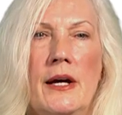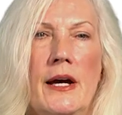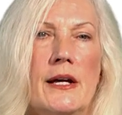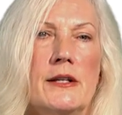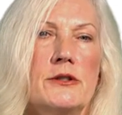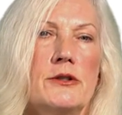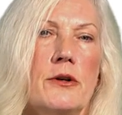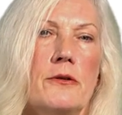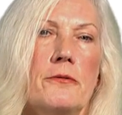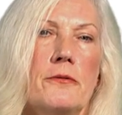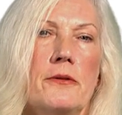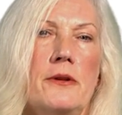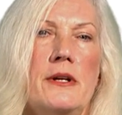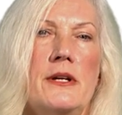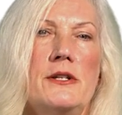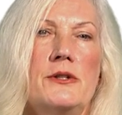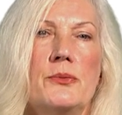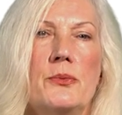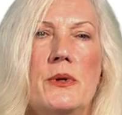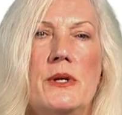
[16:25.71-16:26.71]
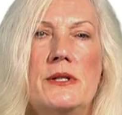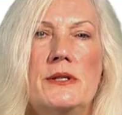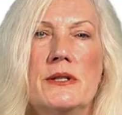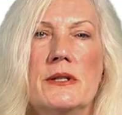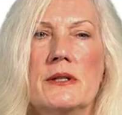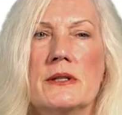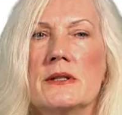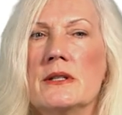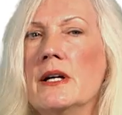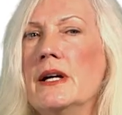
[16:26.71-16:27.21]
And so for these
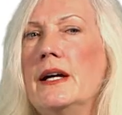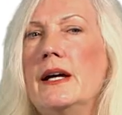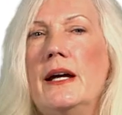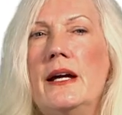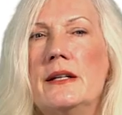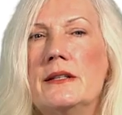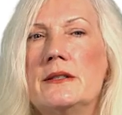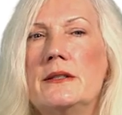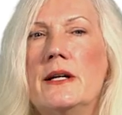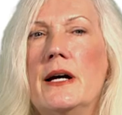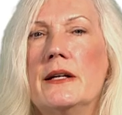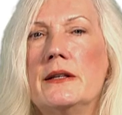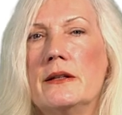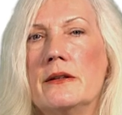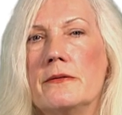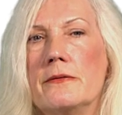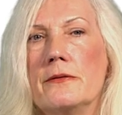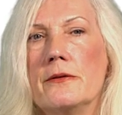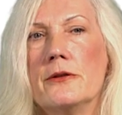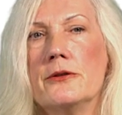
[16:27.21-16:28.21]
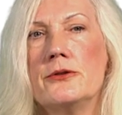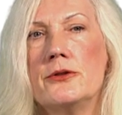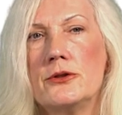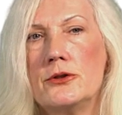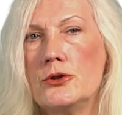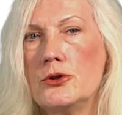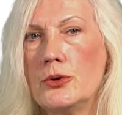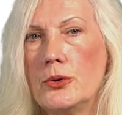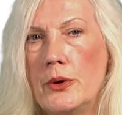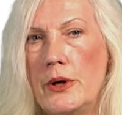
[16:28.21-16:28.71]
reasons, it's not the
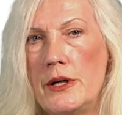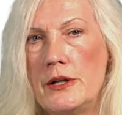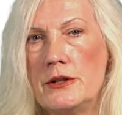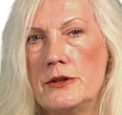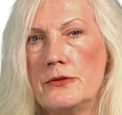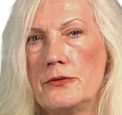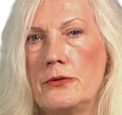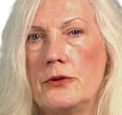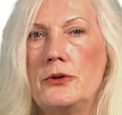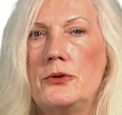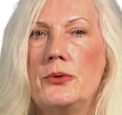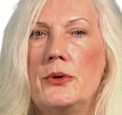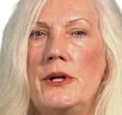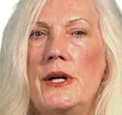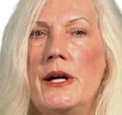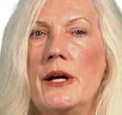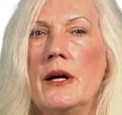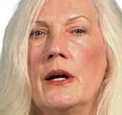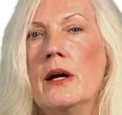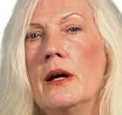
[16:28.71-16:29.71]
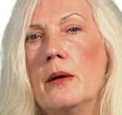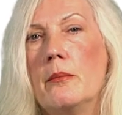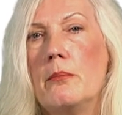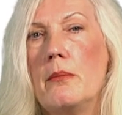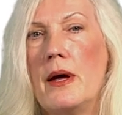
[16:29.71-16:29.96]
first choice for treating